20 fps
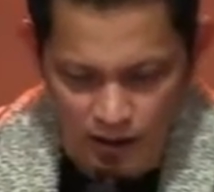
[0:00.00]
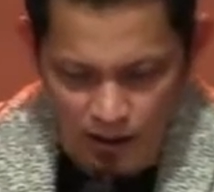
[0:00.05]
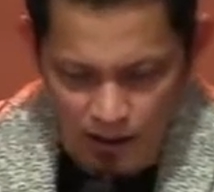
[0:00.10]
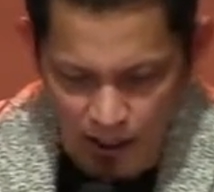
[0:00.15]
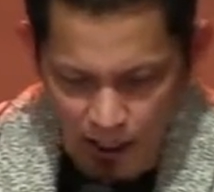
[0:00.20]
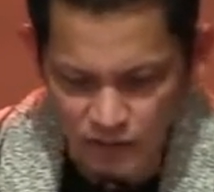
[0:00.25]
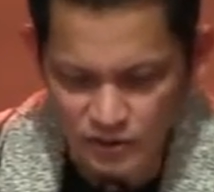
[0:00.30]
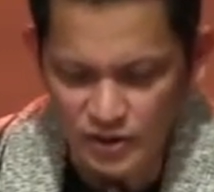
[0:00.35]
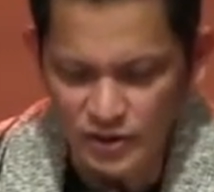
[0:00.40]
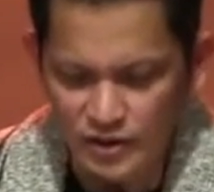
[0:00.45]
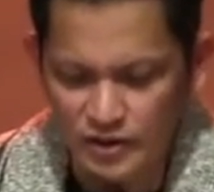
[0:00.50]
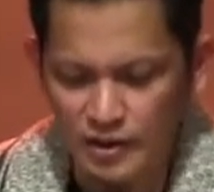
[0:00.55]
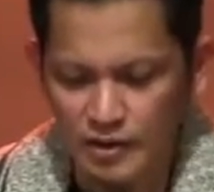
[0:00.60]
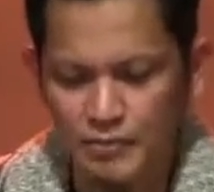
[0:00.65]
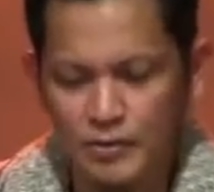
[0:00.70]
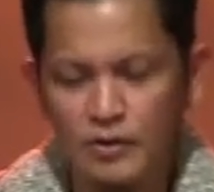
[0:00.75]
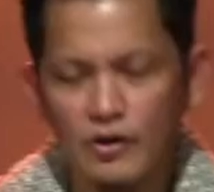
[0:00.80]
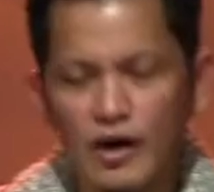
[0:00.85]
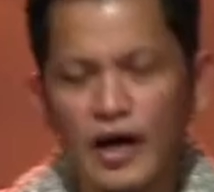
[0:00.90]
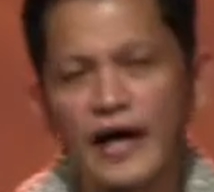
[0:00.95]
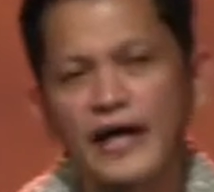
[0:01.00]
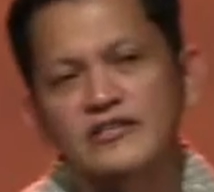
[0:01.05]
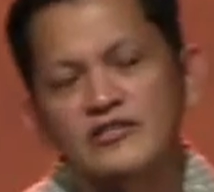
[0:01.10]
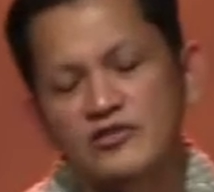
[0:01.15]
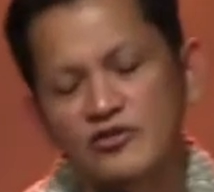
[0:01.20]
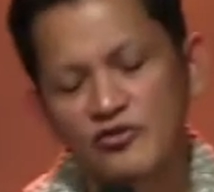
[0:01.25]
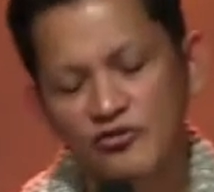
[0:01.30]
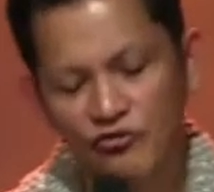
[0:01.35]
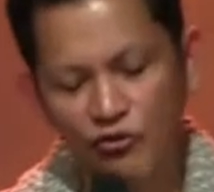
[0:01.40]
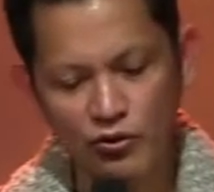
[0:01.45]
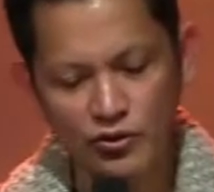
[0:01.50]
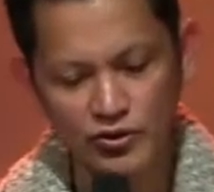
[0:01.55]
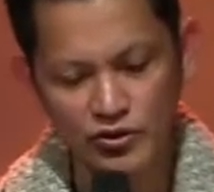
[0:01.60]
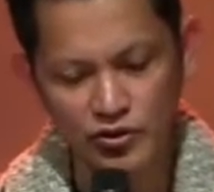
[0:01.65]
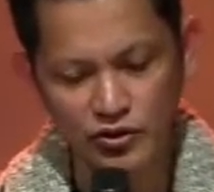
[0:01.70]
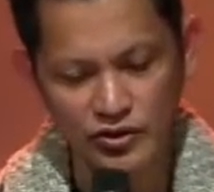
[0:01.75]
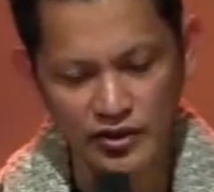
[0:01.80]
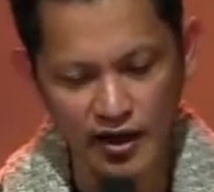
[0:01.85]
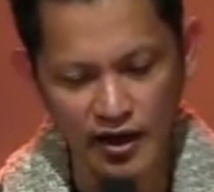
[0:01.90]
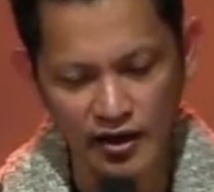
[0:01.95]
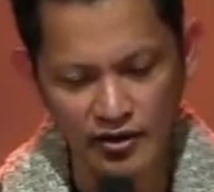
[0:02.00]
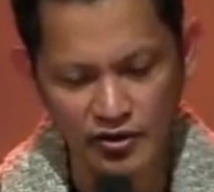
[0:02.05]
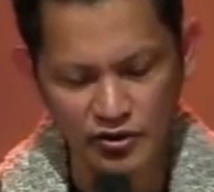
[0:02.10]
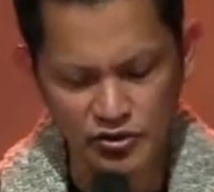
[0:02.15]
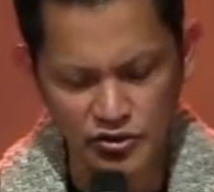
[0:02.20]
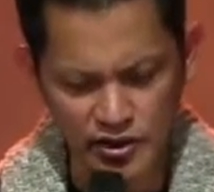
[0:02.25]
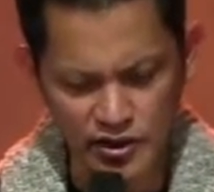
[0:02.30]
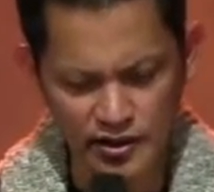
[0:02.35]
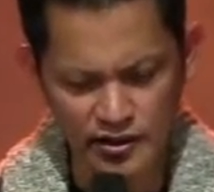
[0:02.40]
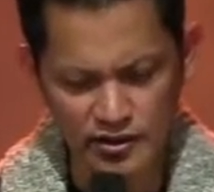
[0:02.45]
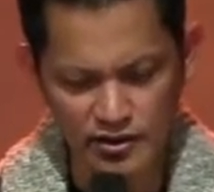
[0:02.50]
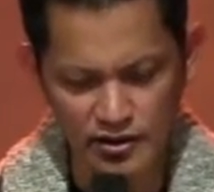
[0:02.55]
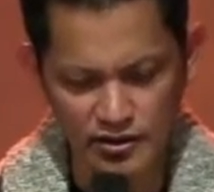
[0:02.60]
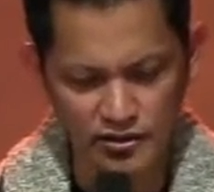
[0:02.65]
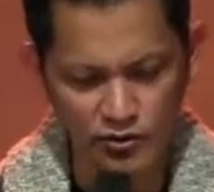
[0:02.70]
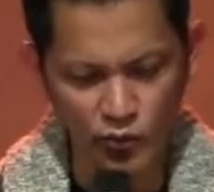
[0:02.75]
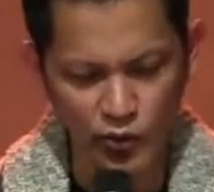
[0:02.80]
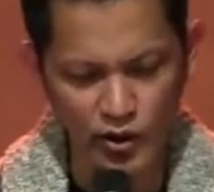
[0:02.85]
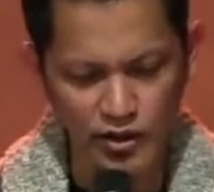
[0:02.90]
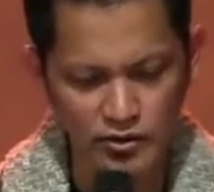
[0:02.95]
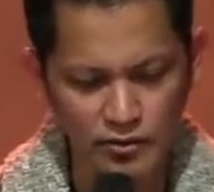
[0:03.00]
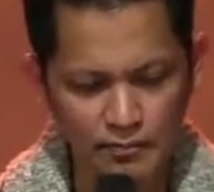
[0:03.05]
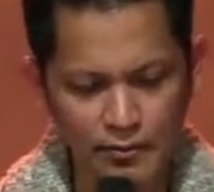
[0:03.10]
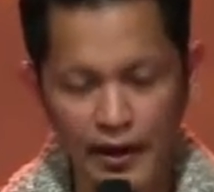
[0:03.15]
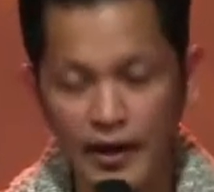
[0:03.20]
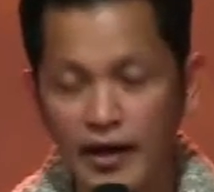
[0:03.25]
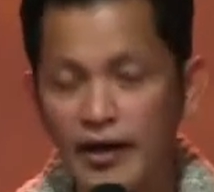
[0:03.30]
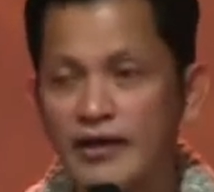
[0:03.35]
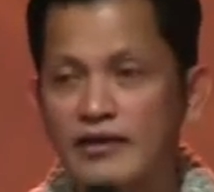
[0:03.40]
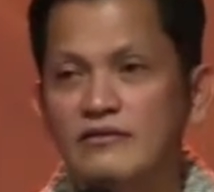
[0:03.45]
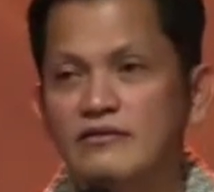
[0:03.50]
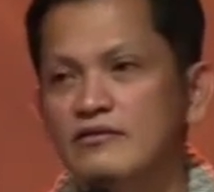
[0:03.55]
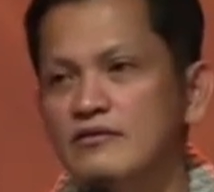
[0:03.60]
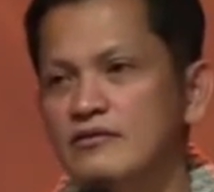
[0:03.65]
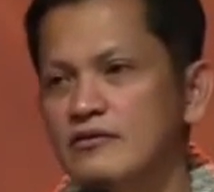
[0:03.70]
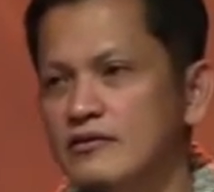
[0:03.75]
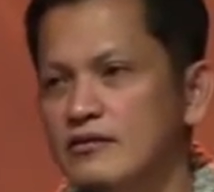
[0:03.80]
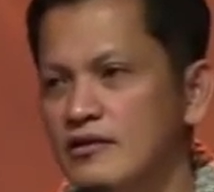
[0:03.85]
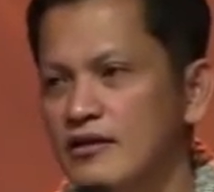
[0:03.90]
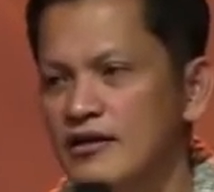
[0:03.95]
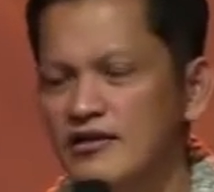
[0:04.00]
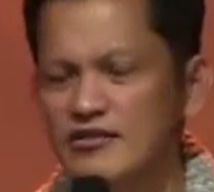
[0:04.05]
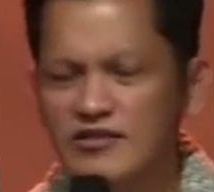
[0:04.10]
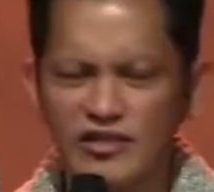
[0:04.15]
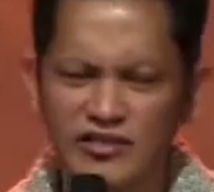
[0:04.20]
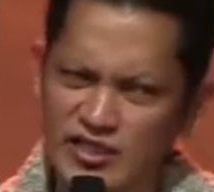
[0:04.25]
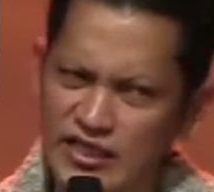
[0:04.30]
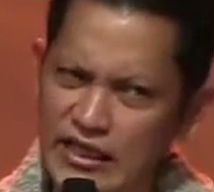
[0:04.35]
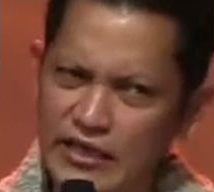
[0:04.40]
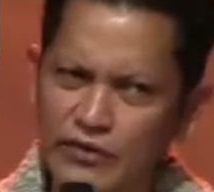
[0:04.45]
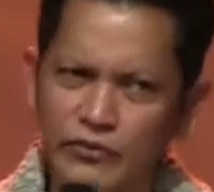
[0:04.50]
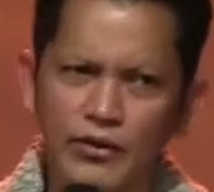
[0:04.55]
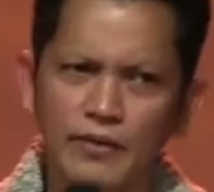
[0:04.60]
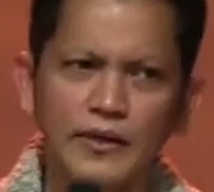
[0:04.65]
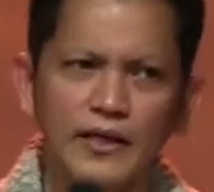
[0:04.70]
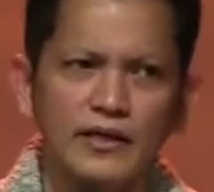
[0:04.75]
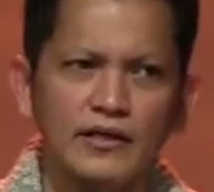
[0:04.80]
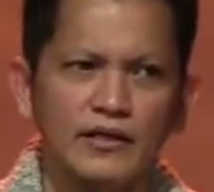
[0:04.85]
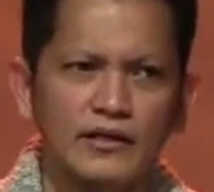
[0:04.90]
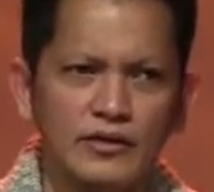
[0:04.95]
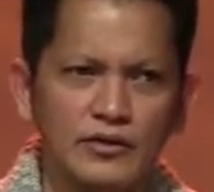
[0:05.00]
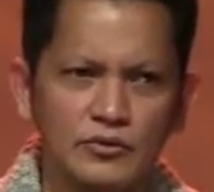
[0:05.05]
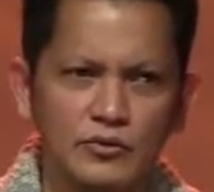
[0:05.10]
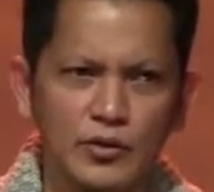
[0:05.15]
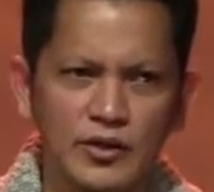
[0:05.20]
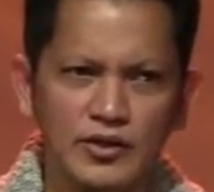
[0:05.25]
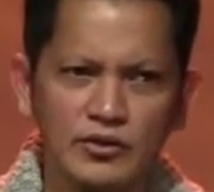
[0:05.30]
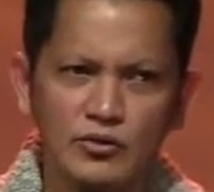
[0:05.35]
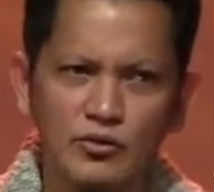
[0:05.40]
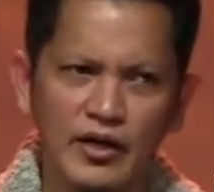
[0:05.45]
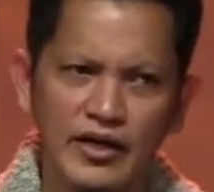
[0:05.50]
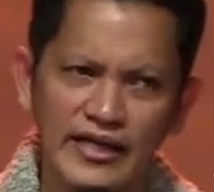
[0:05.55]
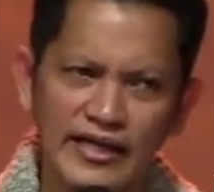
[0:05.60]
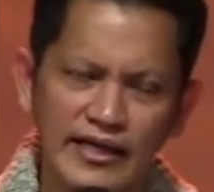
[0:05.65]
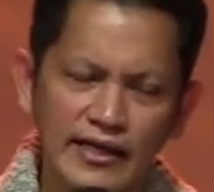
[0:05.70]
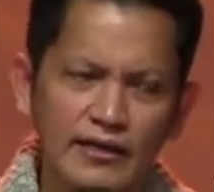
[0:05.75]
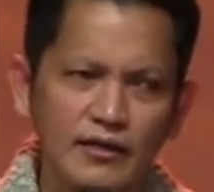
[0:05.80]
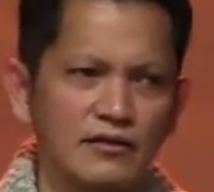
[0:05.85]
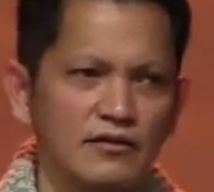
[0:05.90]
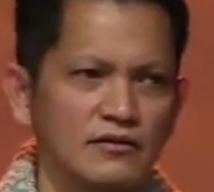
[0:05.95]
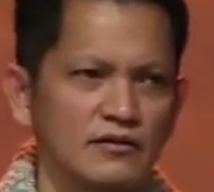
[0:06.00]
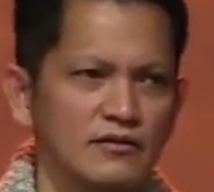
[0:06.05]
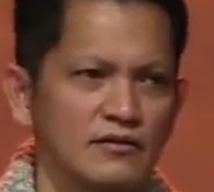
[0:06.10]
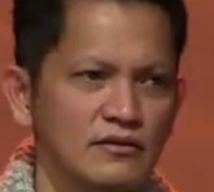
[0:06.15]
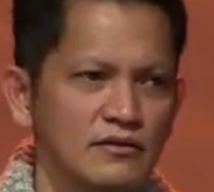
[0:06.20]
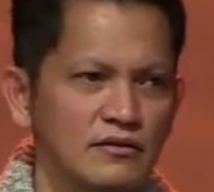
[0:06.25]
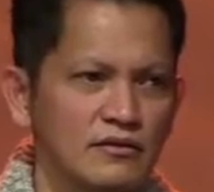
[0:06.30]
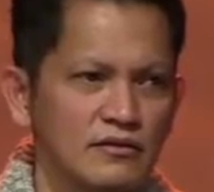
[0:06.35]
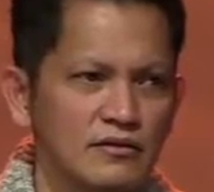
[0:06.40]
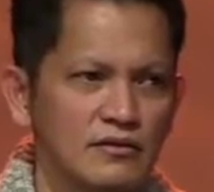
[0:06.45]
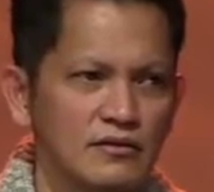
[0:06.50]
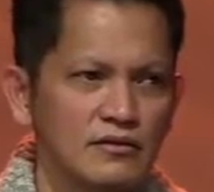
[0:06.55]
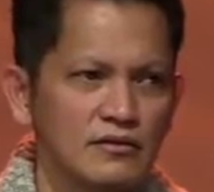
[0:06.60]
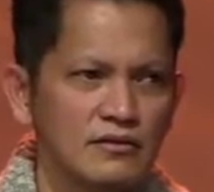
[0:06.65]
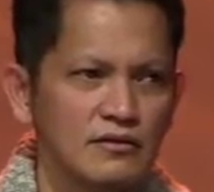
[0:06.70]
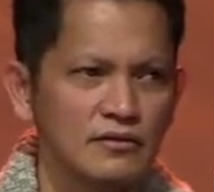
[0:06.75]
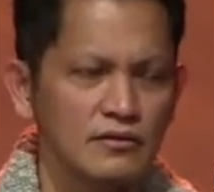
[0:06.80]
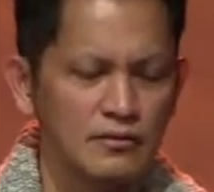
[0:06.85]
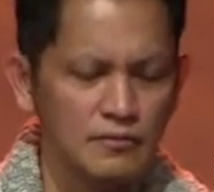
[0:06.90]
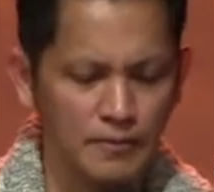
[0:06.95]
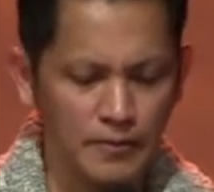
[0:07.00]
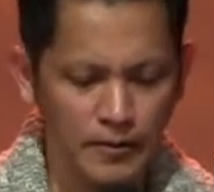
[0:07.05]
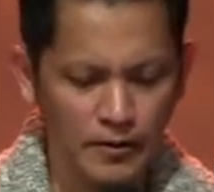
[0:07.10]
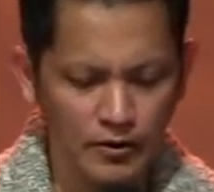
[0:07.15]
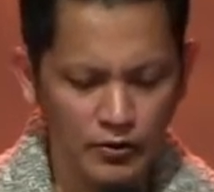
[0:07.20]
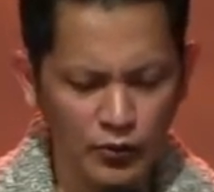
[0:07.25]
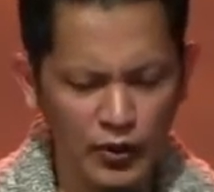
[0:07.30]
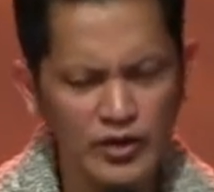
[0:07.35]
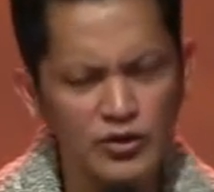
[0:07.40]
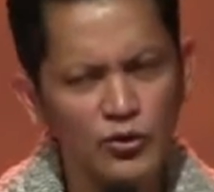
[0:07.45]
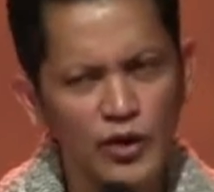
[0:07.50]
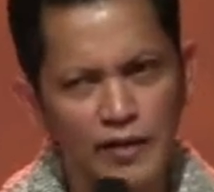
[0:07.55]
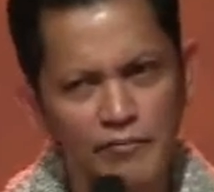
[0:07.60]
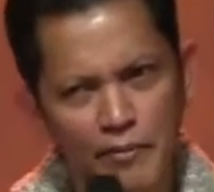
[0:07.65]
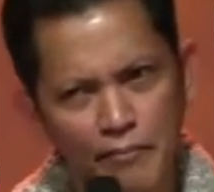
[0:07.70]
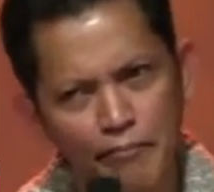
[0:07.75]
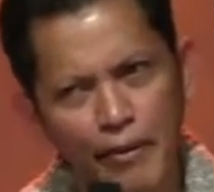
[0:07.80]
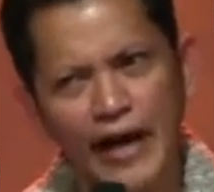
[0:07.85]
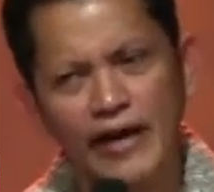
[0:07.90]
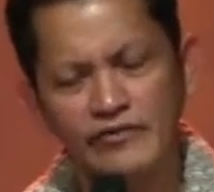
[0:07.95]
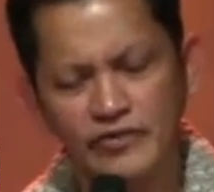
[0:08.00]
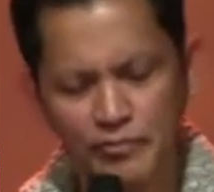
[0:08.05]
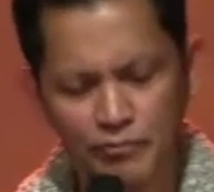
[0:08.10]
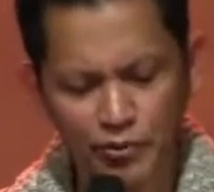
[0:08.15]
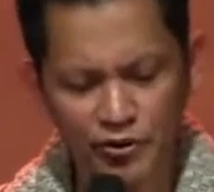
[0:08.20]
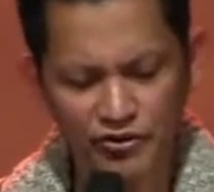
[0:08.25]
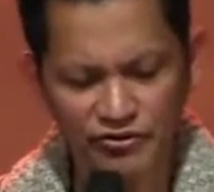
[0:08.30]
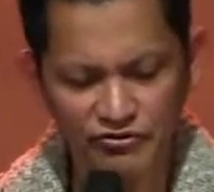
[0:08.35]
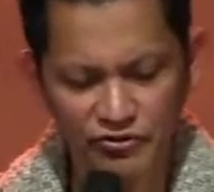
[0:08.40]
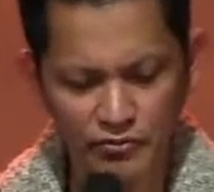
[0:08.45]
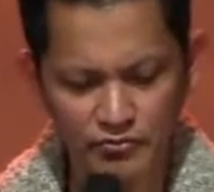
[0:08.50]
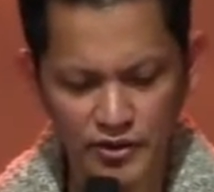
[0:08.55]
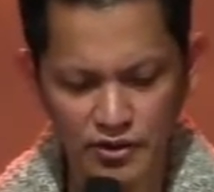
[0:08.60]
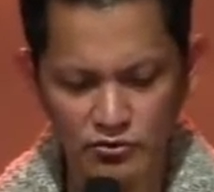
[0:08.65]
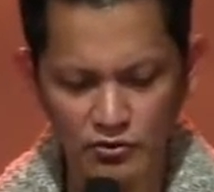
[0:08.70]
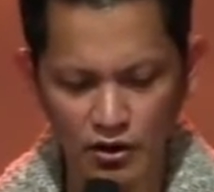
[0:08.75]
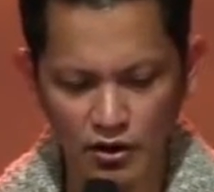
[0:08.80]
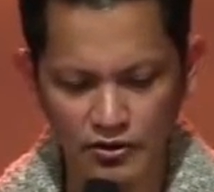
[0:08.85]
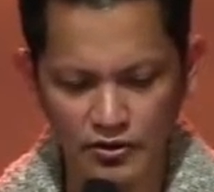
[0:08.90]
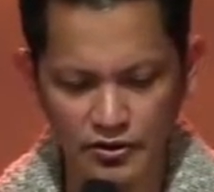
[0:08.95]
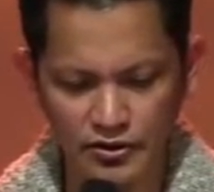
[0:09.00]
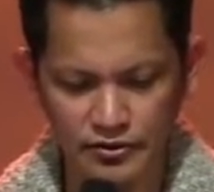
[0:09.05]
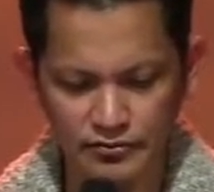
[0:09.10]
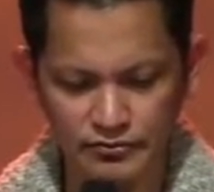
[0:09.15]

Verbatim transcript: How do you keep your eyes and your focus on God, on Jesus, when your pain is just screaming at you, when you are ill, when you have a bad report from the doctor?